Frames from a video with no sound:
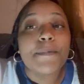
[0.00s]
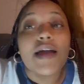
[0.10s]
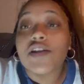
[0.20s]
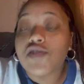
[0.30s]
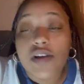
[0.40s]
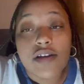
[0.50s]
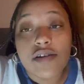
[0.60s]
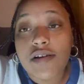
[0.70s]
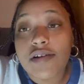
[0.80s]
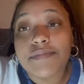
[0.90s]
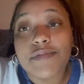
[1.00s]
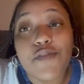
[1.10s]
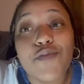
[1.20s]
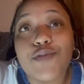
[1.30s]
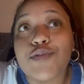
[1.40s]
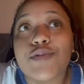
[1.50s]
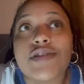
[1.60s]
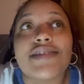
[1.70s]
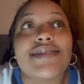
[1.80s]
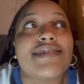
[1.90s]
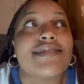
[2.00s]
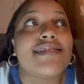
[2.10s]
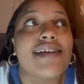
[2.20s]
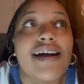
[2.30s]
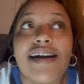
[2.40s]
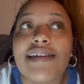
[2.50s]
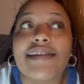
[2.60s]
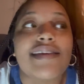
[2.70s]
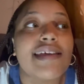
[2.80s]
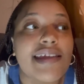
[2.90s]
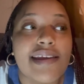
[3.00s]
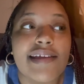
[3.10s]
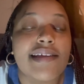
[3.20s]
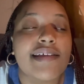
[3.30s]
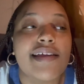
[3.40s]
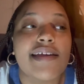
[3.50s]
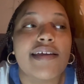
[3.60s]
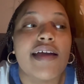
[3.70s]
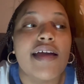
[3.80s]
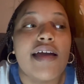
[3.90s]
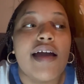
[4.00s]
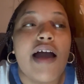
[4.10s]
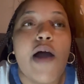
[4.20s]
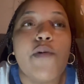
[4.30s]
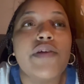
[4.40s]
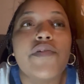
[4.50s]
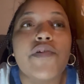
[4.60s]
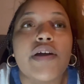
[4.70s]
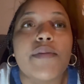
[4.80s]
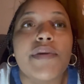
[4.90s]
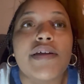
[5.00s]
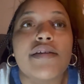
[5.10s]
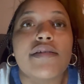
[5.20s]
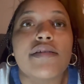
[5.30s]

I tried, y'all. The food was just not hitting. Like, I wouldn't even recommend